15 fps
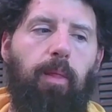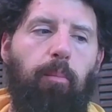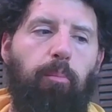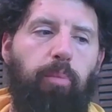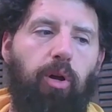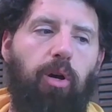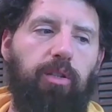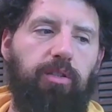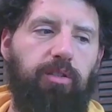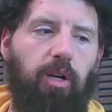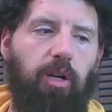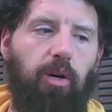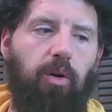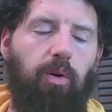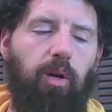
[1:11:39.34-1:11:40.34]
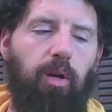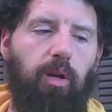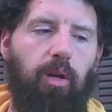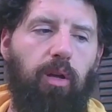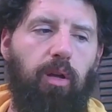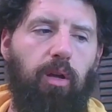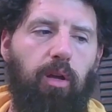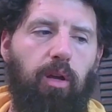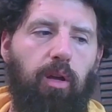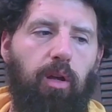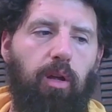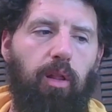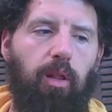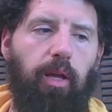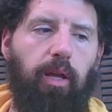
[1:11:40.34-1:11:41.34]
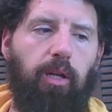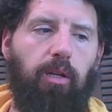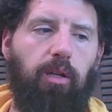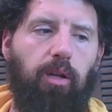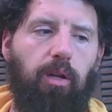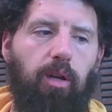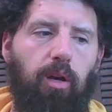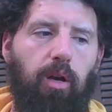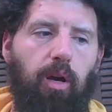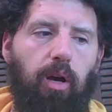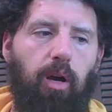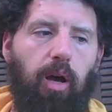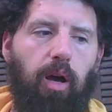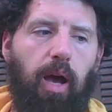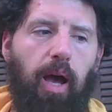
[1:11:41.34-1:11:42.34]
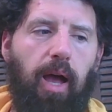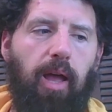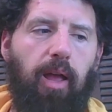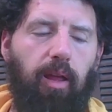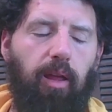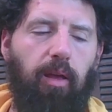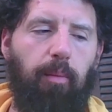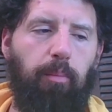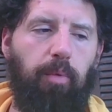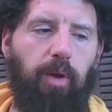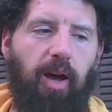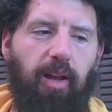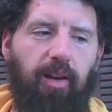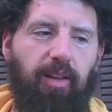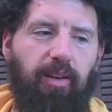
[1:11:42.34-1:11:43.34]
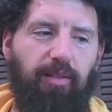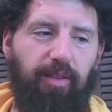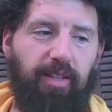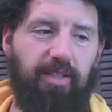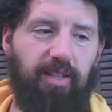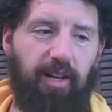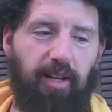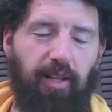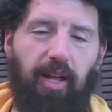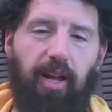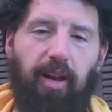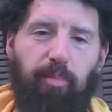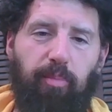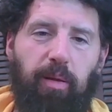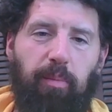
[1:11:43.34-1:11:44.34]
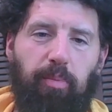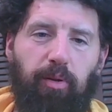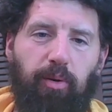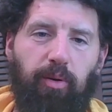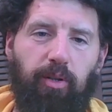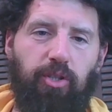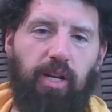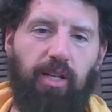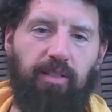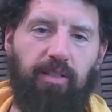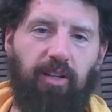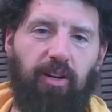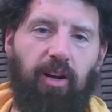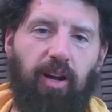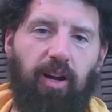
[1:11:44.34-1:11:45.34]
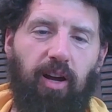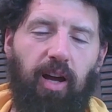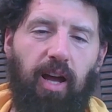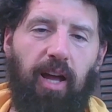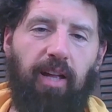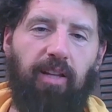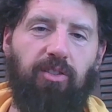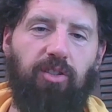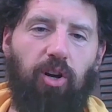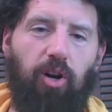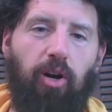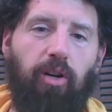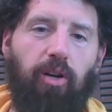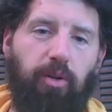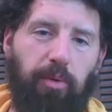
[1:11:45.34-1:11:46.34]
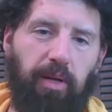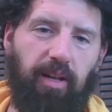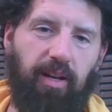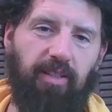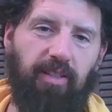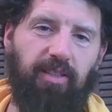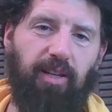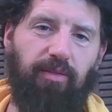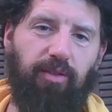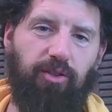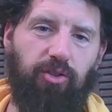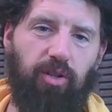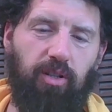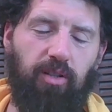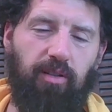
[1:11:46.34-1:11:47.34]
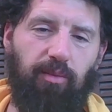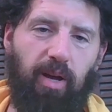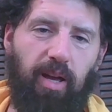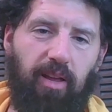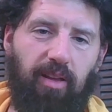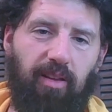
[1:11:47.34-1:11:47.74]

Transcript: But also, like, I am not convinced that a lot of the people who are chasing heights aren't doing it in a self-destructive way.